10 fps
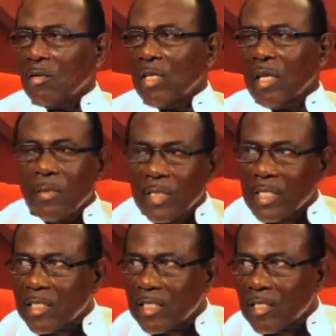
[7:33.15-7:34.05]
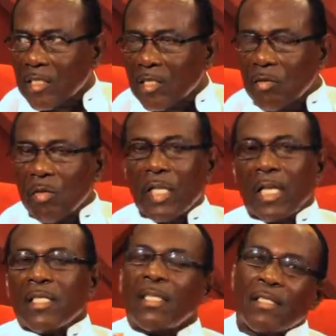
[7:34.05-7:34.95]
on that, but just they show you
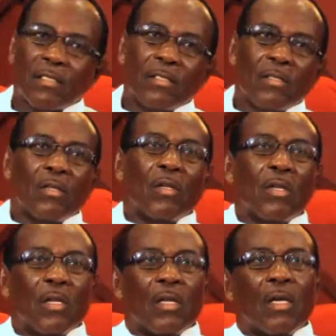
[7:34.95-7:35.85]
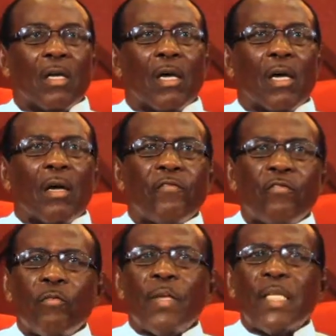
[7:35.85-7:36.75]
that. And a
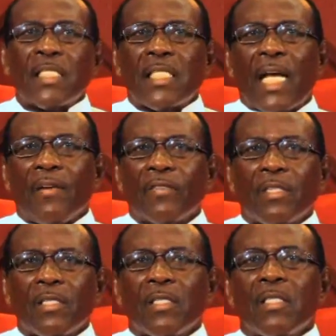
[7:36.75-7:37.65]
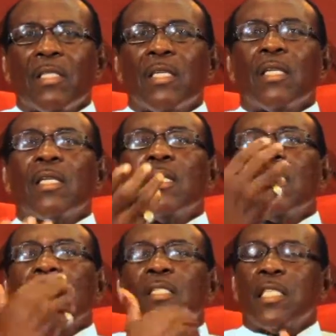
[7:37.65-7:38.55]
few minutes after,
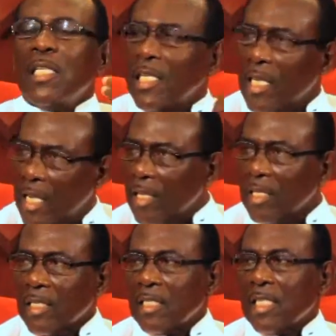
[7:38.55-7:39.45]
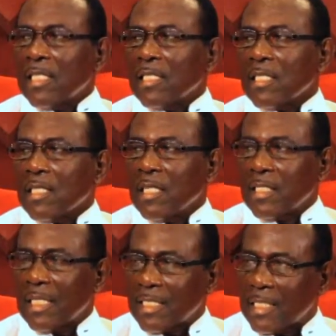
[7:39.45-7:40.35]
the another
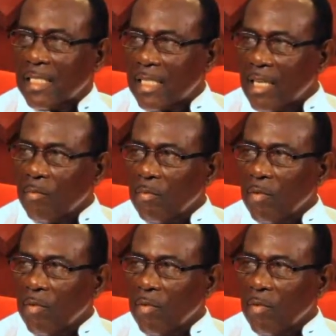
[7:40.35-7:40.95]
contestant came